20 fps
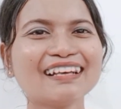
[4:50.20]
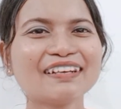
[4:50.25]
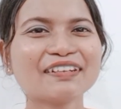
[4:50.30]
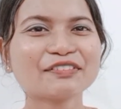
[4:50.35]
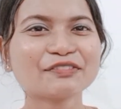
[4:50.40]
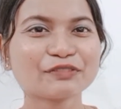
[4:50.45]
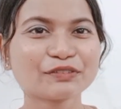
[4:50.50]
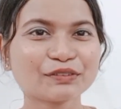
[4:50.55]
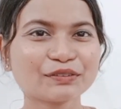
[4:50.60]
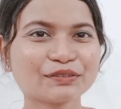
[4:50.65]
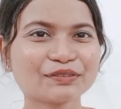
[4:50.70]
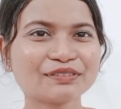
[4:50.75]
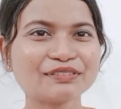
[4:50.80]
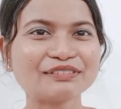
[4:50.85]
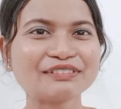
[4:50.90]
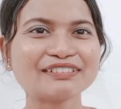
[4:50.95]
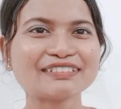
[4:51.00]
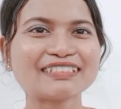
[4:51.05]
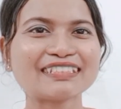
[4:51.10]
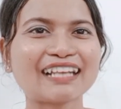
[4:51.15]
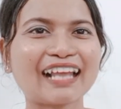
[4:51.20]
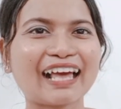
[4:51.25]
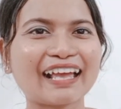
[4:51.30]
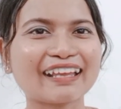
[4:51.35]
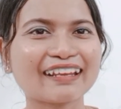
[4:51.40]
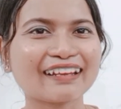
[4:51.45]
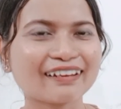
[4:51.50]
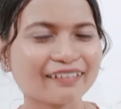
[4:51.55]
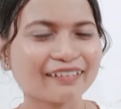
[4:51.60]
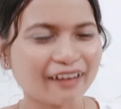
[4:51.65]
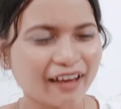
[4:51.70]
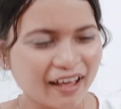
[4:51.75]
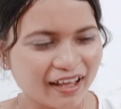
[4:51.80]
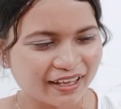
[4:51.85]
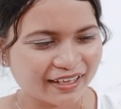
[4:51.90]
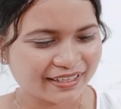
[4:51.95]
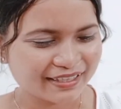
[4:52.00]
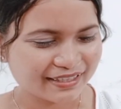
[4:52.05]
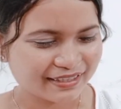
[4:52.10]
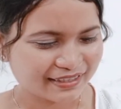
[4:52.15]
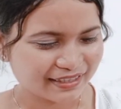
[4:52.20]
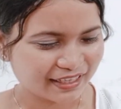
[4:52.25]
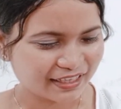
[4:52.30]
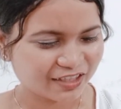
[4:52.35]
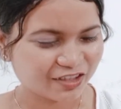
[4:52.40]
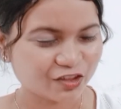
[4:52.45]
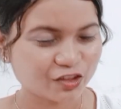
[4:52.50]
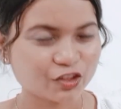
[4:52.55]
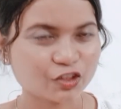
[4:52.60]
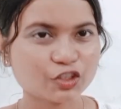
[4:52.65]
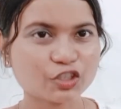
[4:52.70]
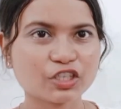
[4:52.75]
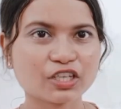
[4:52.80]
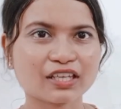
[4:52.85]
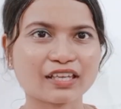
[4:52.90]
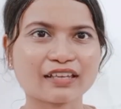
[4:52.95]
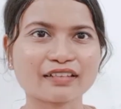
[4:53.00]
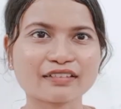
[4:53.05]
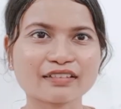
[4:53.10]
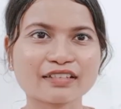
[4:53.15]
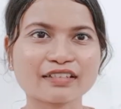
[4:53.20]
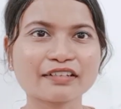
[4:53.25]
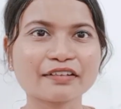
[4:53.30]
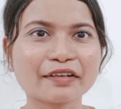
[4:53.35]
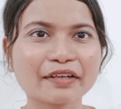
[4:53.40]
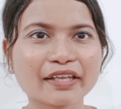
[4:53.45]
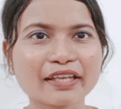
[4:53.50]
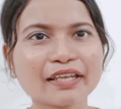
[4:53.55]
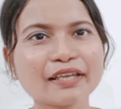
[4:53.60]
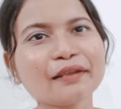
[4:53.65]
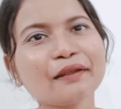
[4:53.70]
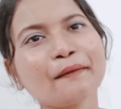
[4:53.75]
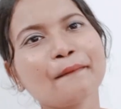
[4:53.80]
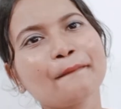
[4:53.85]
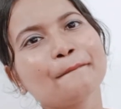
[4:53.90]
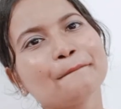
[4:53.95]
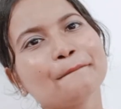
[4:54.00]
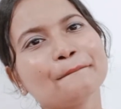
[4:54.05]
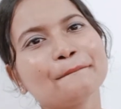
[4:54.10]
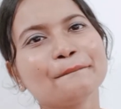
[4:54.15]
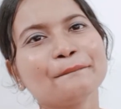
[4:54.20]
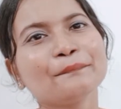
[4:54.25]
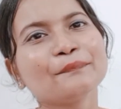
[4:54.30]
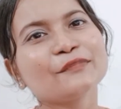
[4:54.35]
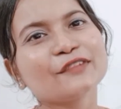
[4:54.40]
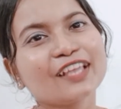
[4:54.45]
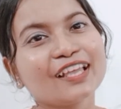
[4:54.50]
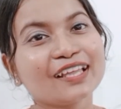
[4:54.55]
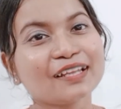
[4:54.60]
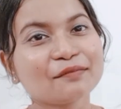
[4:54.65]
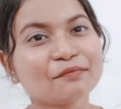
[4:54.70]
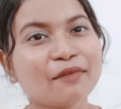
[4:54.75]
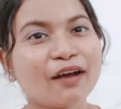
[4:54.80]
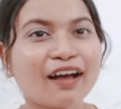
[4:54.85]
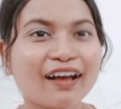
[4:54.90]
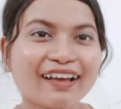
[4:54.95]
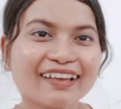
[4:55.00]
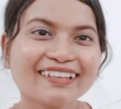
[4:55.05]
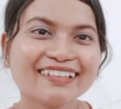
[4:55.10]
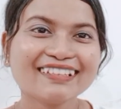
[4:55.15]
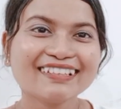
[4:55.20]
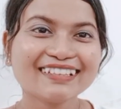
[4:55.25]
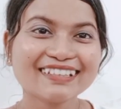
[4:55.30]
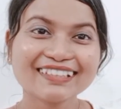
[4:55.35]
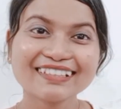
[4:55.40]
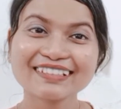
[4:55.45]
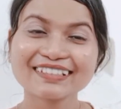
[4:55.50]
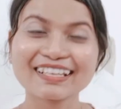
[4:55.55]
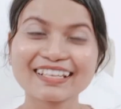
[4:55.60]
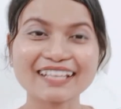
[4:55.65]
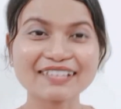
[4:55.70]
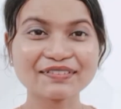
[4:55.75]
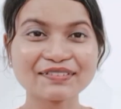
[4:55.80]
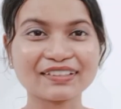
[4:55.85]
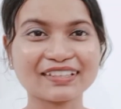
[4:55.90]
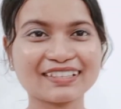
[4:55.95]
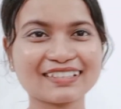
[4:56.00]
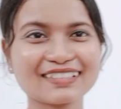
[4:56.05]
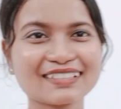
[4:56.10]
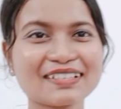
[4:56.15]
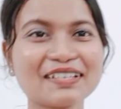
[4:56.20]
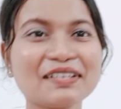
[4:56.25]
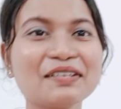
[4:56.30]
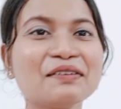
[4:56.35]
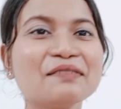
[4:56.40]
food like rice and chicken curry. And my, guess what?